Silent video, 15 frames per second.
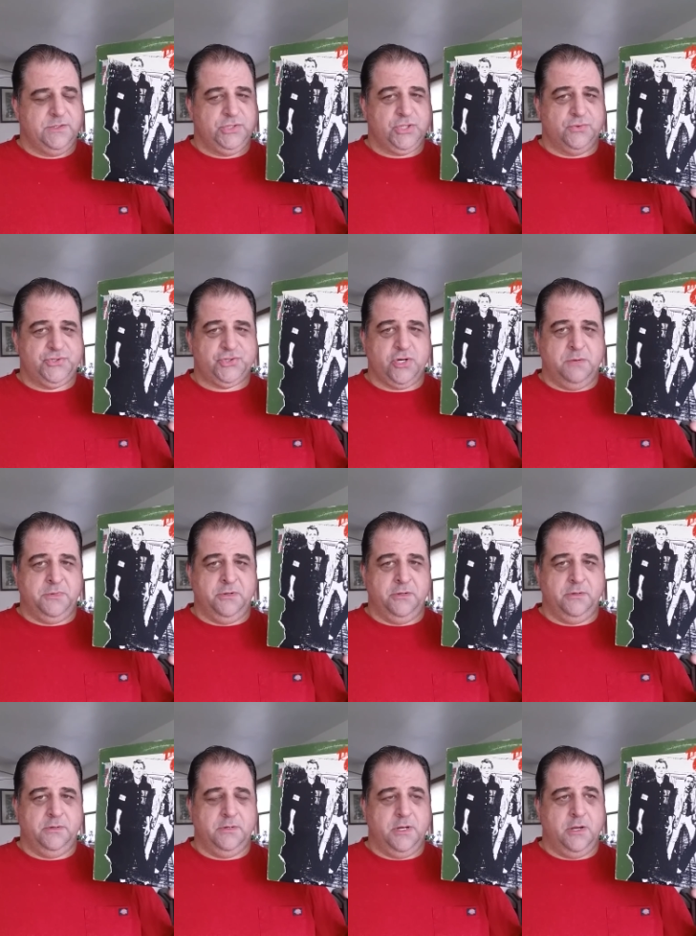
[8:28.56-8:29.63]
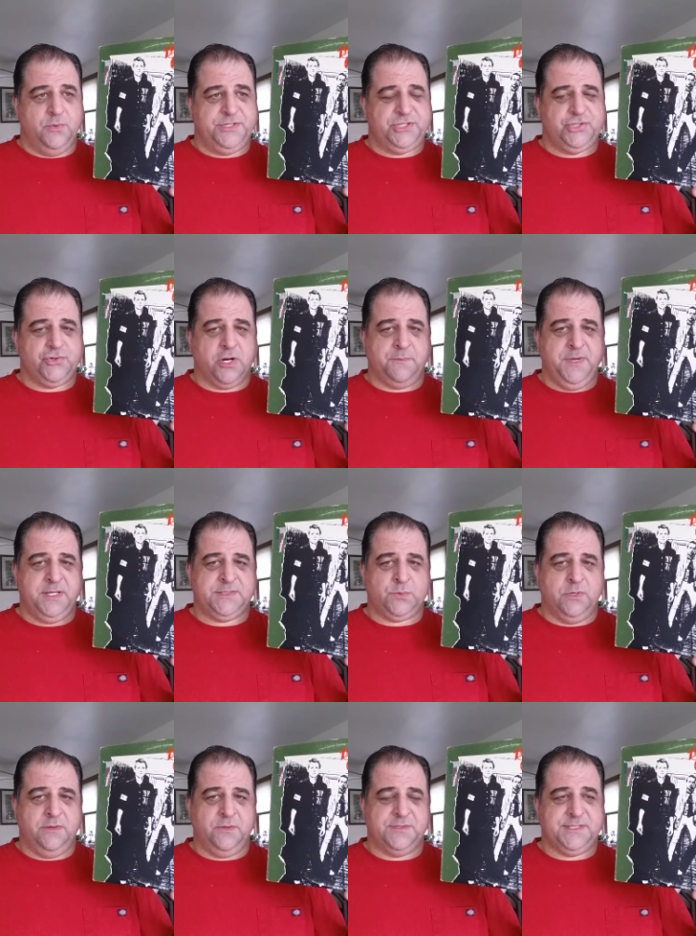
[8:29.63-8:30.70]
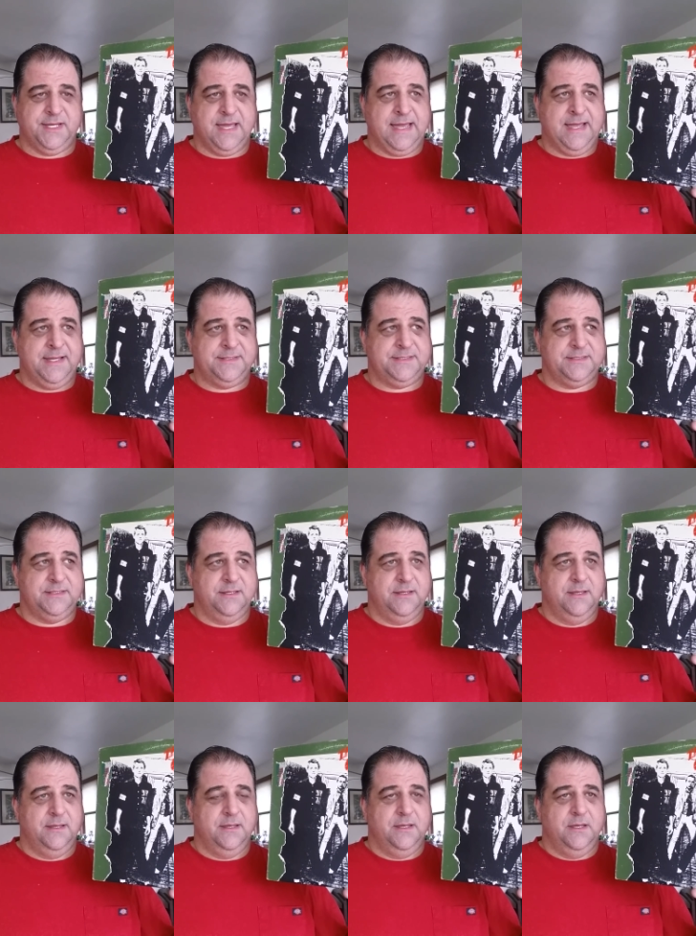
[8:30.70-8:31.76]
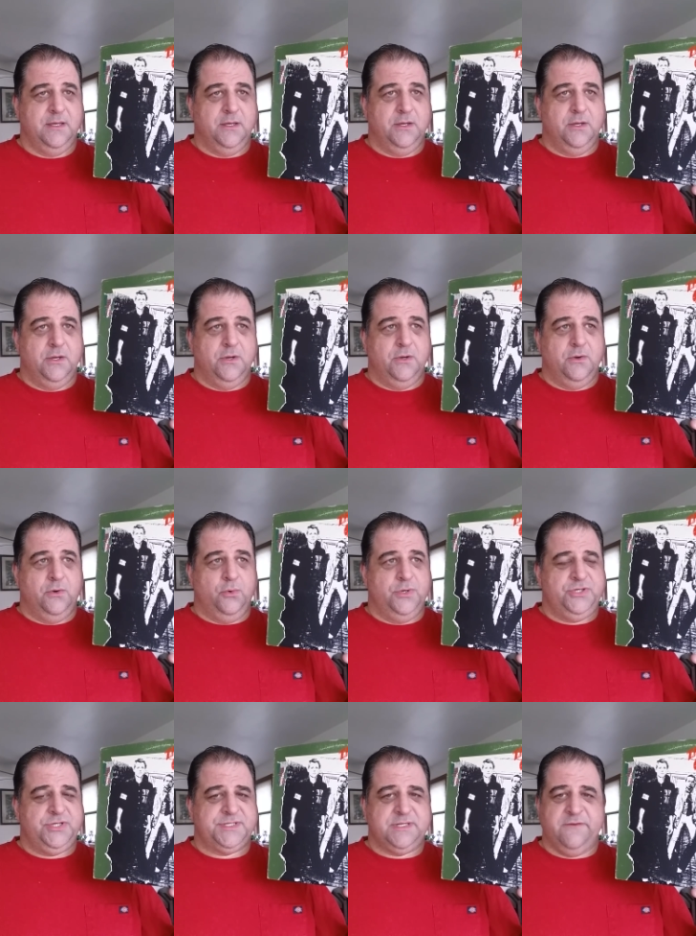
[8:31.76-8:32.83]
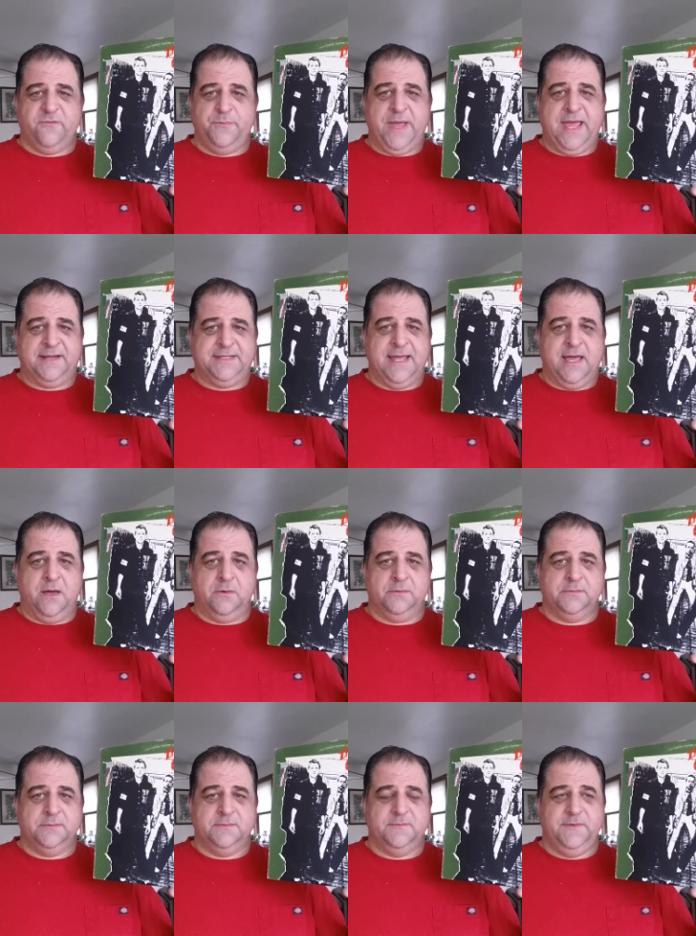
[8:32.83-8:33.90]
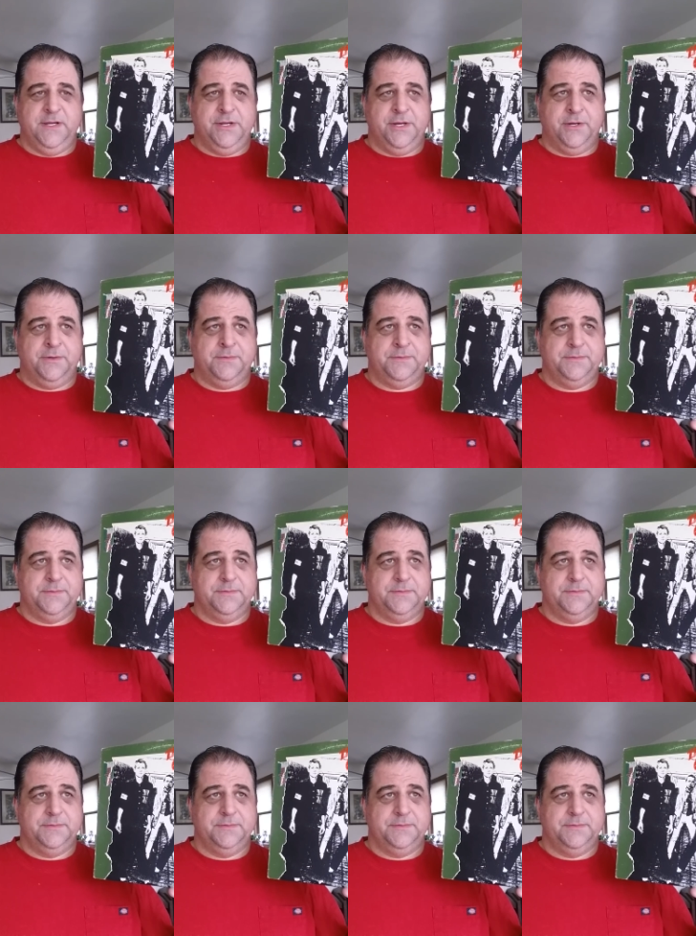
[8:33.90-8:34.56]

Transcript: Joe Strummer always struck me as one of those guys who would just never back down, you know.